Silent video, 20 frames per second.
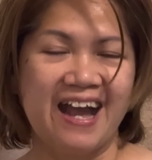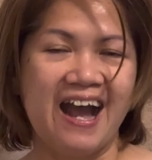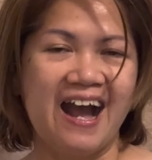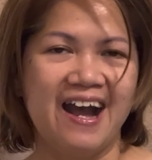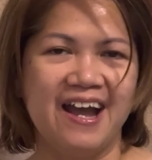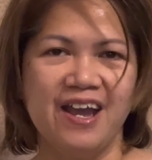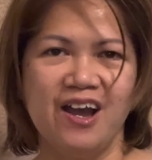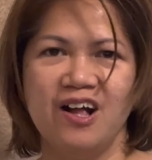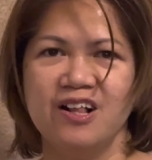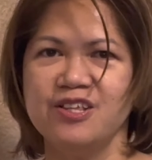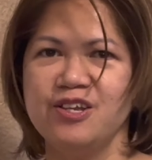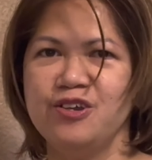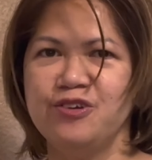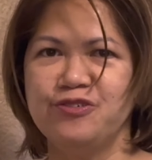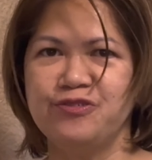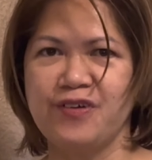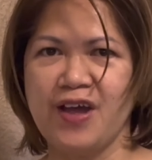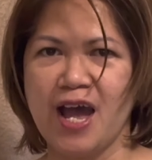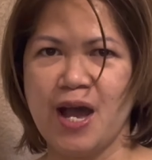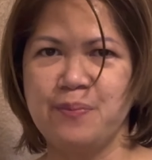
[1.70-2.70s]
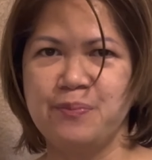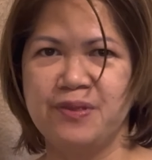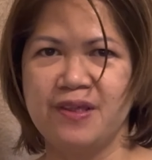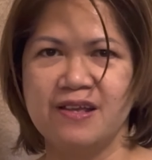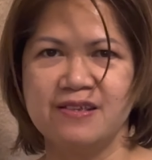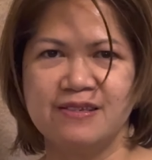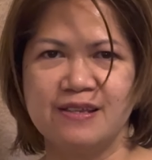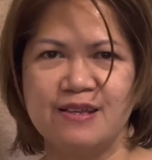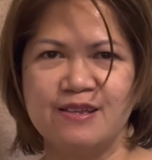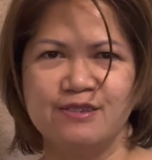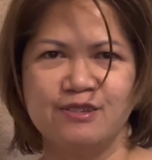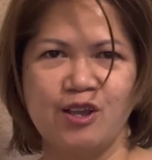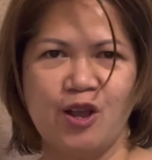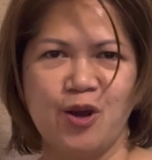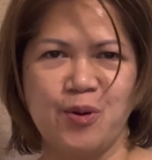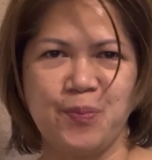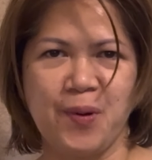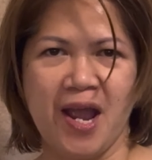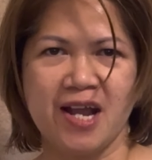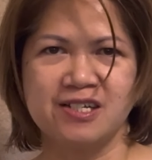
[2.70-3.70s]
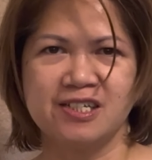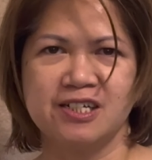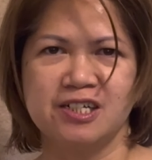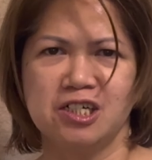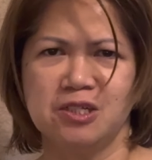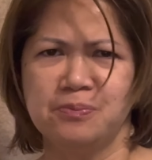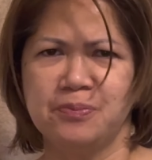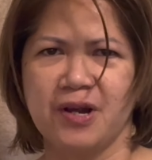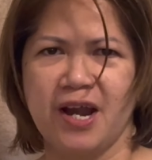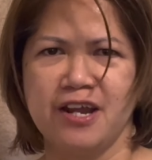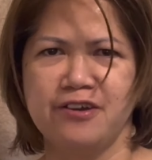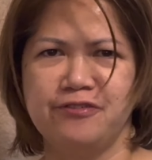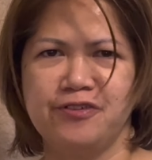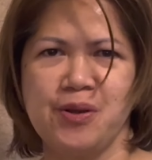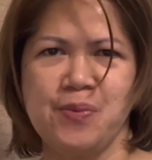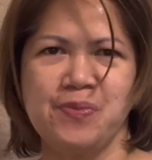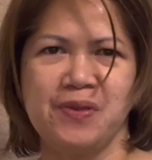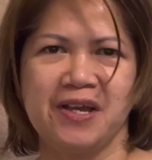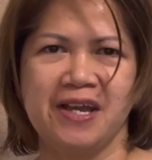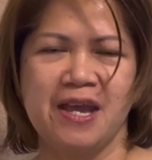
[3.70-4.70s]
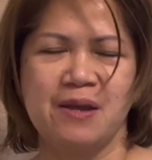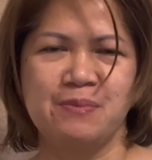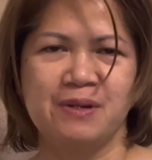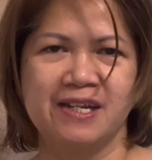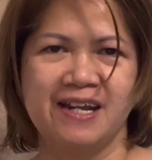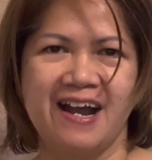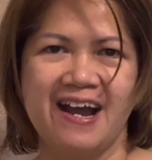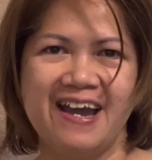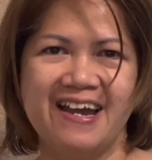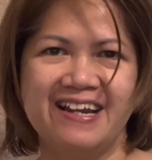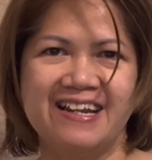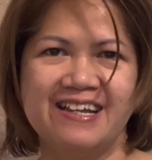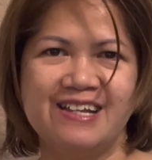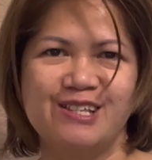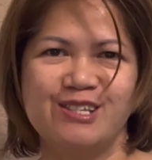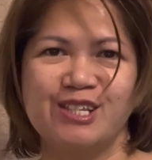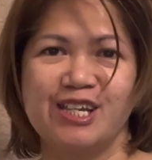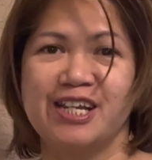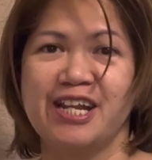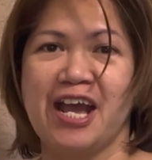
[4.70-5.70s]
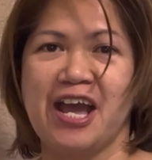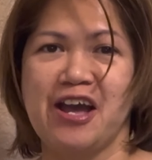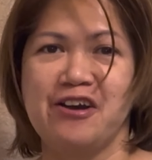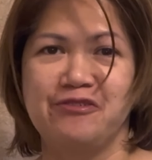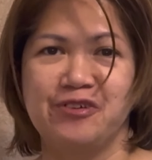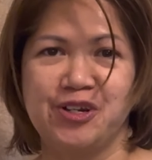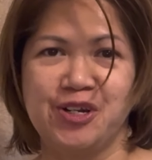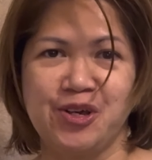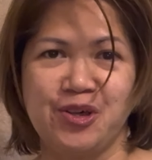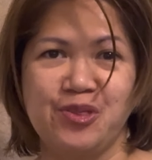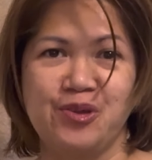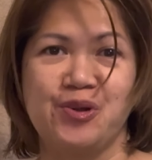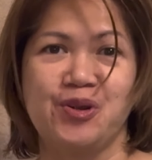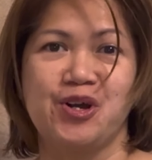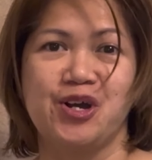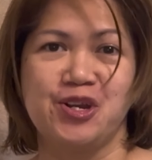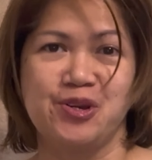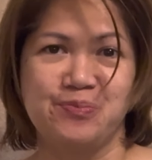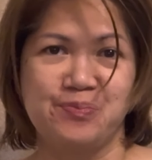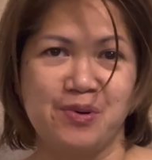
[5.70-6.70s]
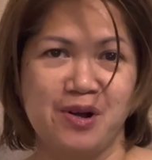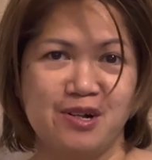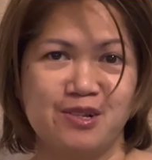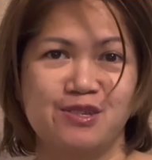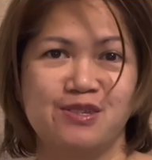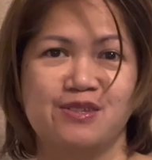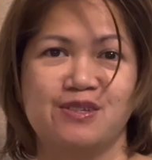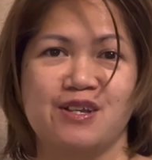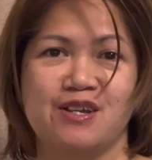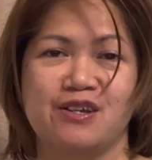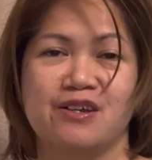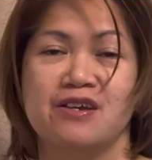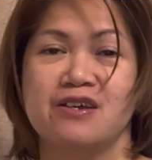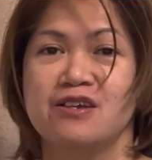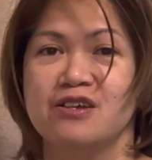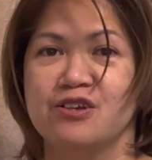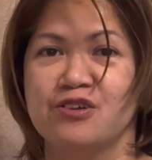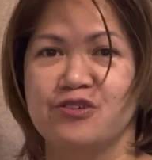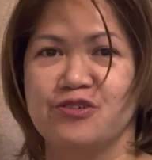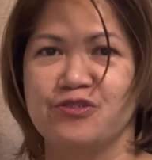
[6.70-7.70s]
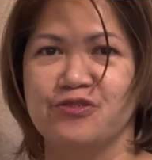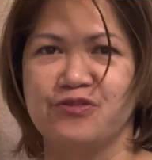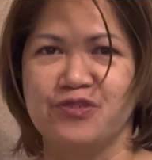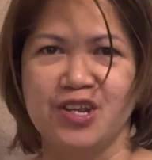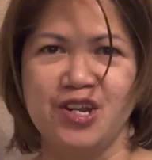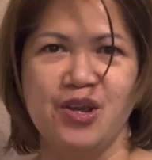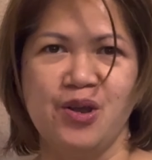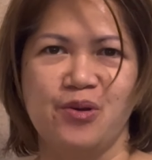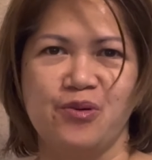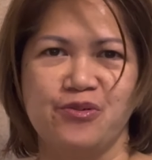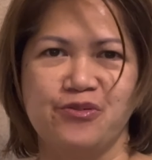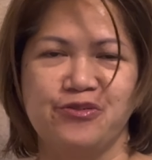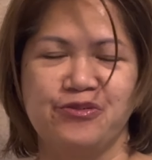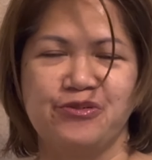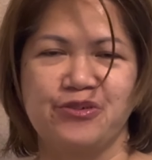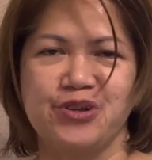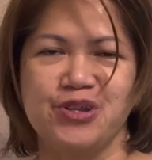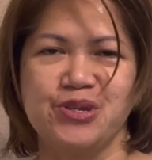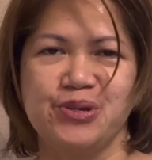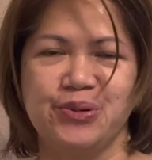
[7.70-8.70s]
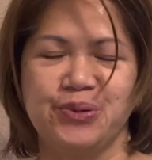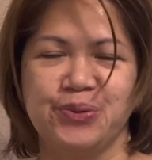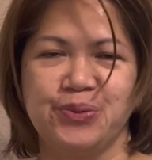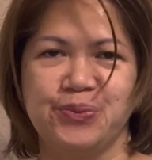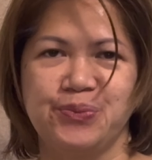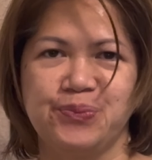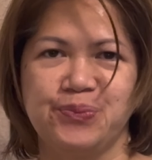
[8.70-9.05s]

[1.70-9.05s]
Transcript: Hi all you fab, this is your practical bride from the Cayman Islands and I have another unboxing video for you.